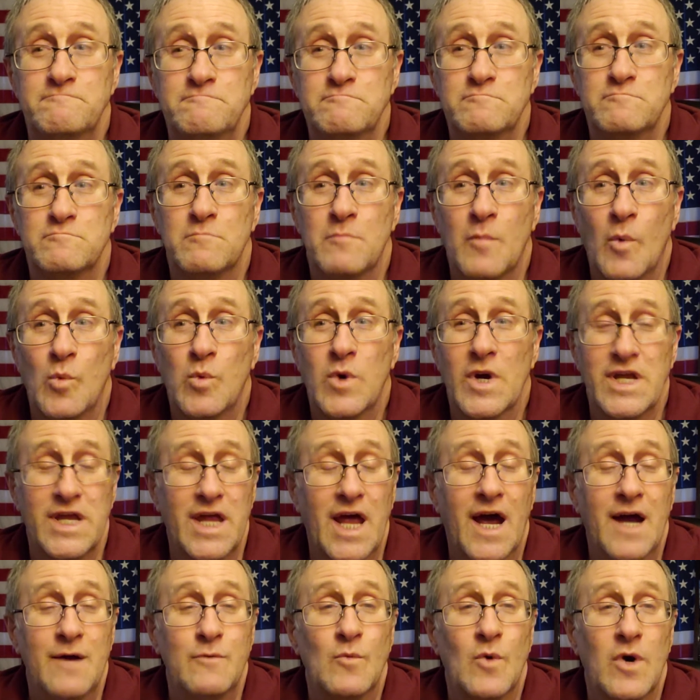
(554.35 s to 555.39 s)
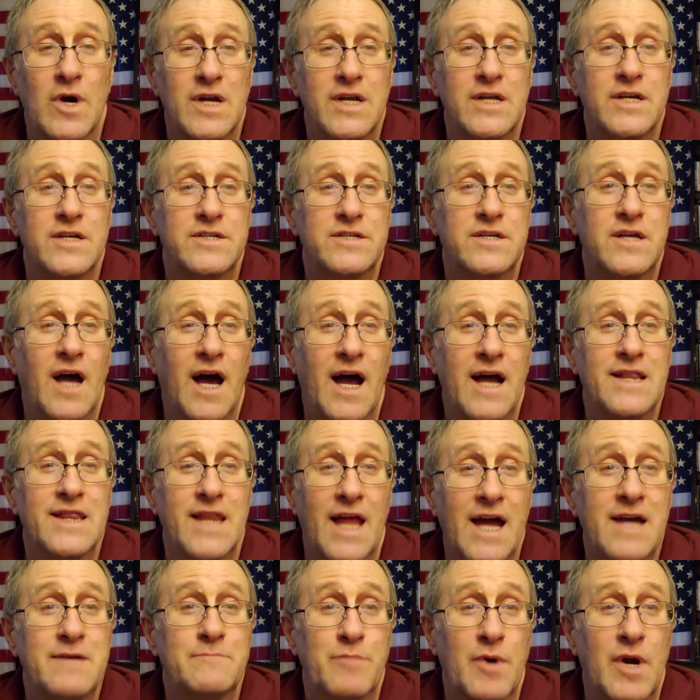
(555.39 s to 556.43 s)
what I want is, I
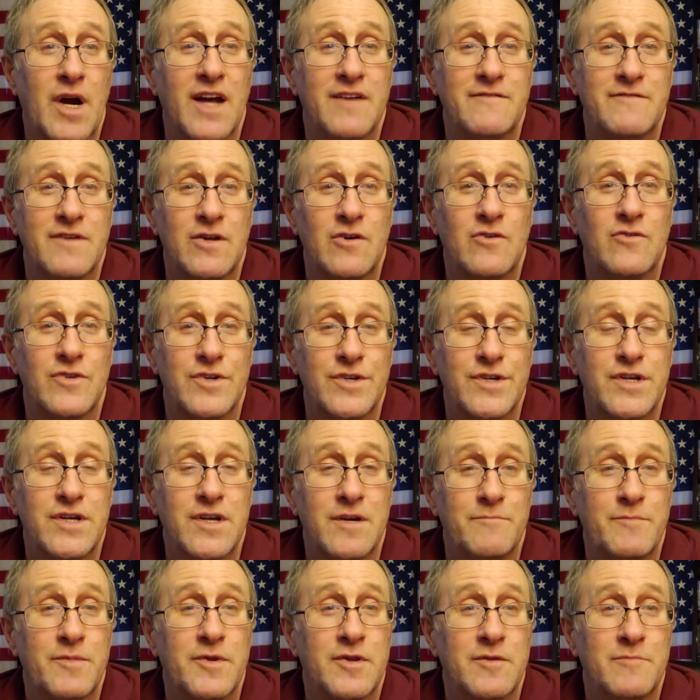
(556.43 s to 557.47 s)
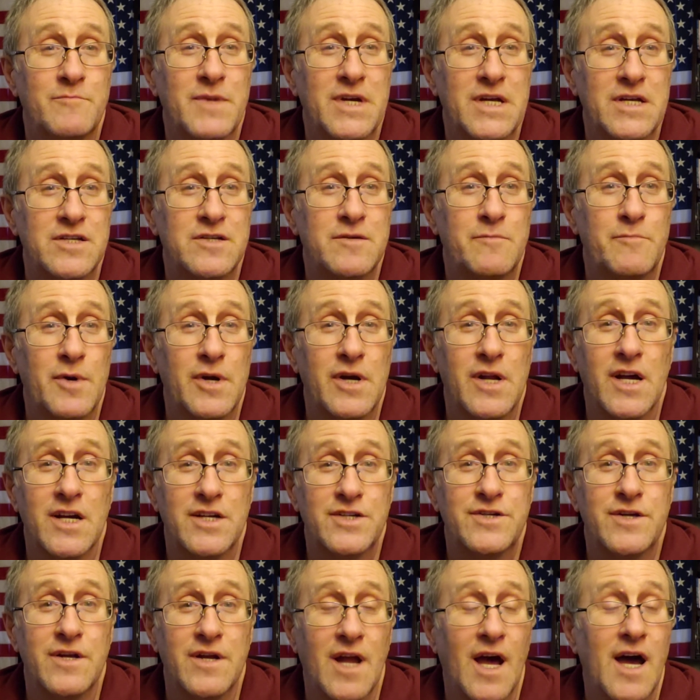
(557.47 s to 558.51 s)
like private ownership of the means of
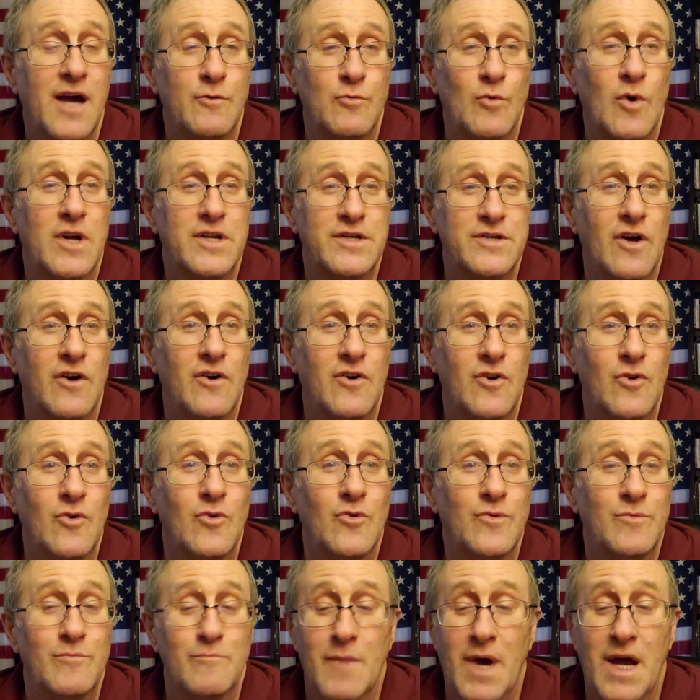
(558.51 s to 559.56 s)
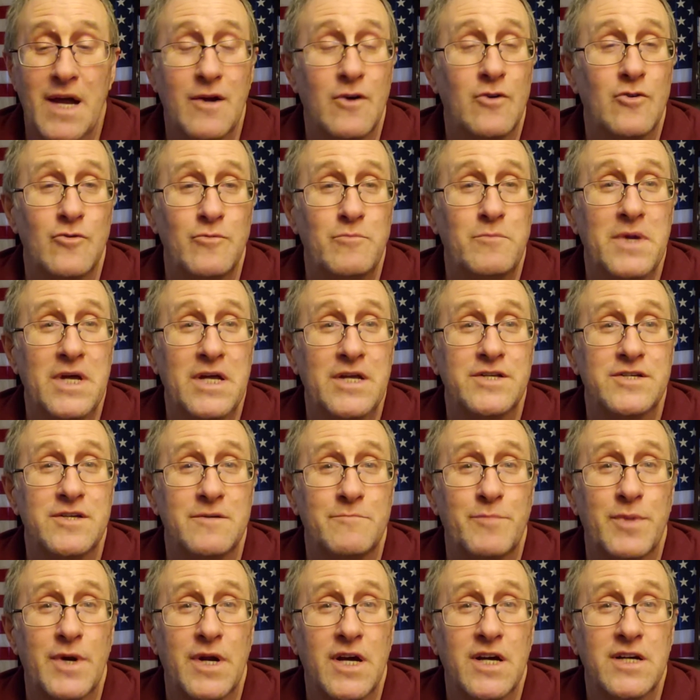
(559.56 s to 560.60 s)
production. I want to own my own means of
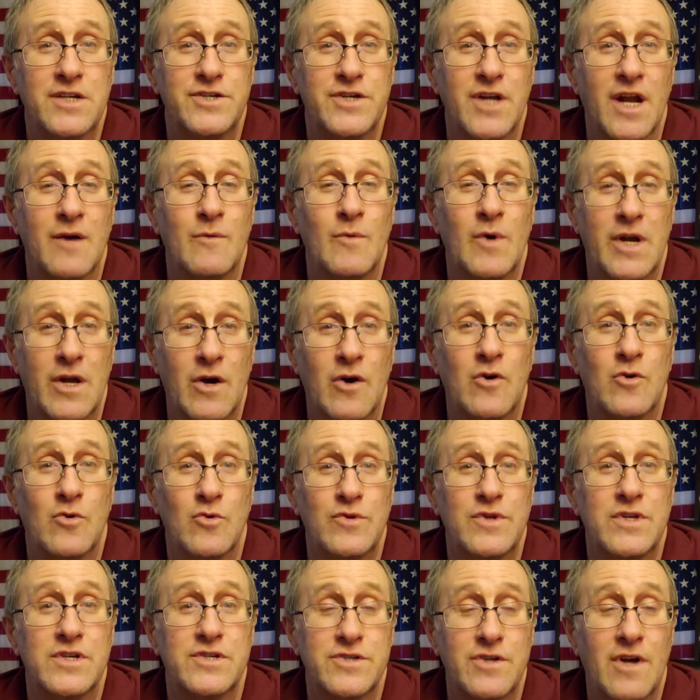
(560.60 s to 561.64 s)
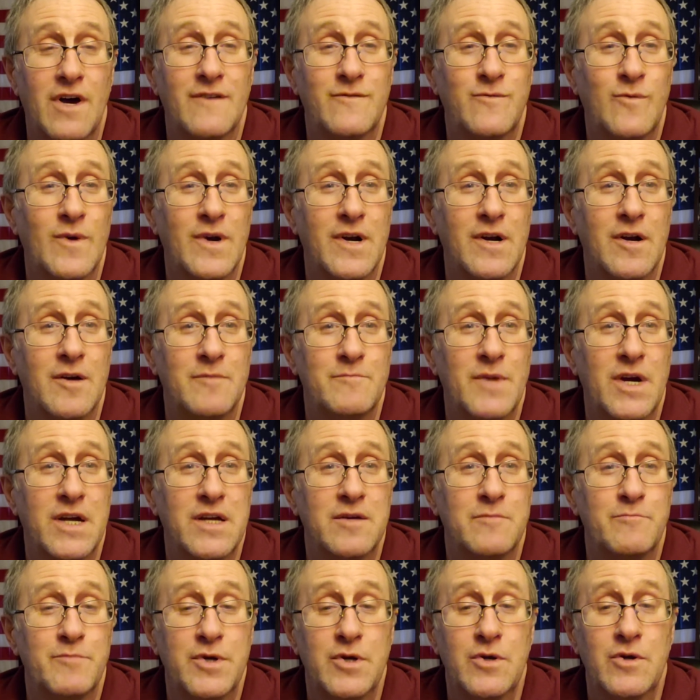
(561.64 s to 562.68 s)
production. I want to own the software on my
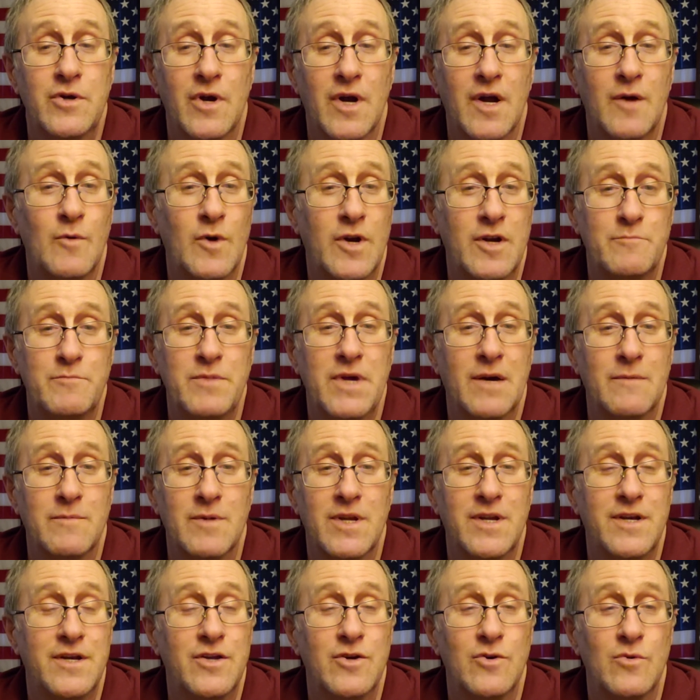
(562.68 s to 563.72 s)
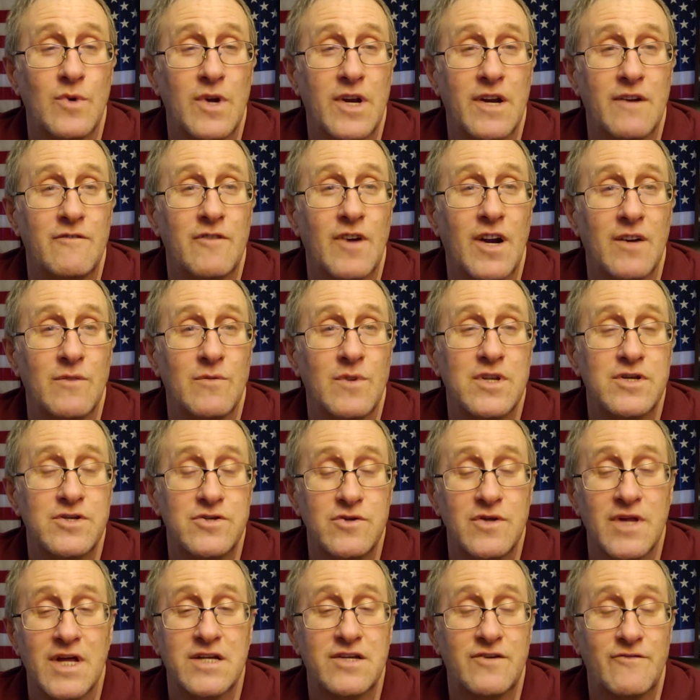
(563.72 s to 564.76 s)
computer. I want to be able to do whatever I want to.
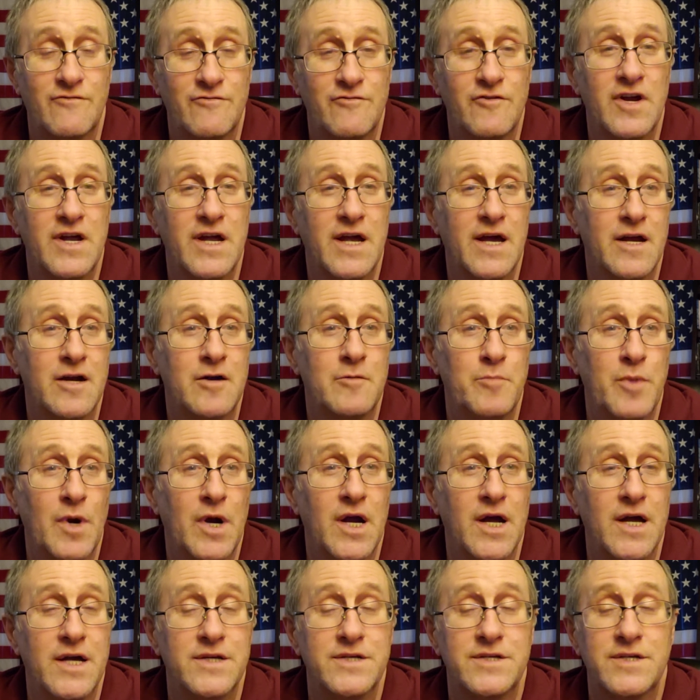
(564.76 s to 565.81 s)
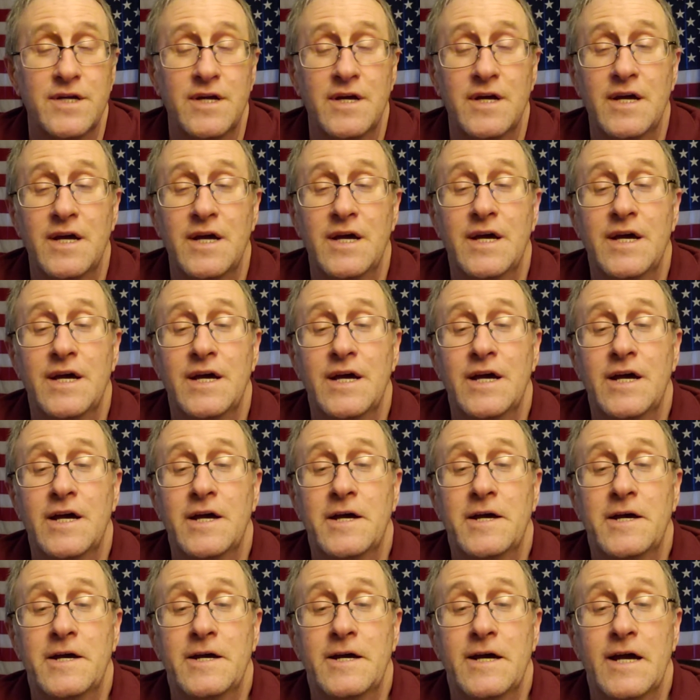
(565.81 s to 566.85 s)
That's free enterprise.
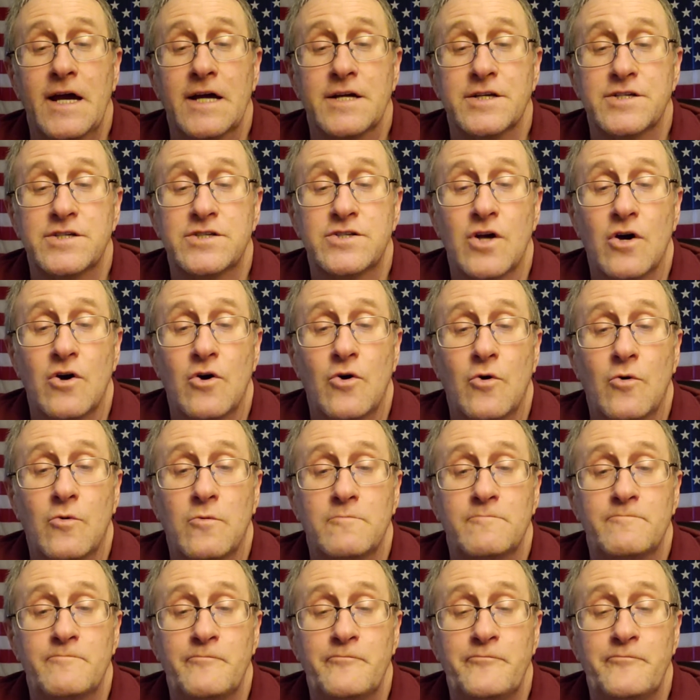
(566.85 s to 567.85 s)
And so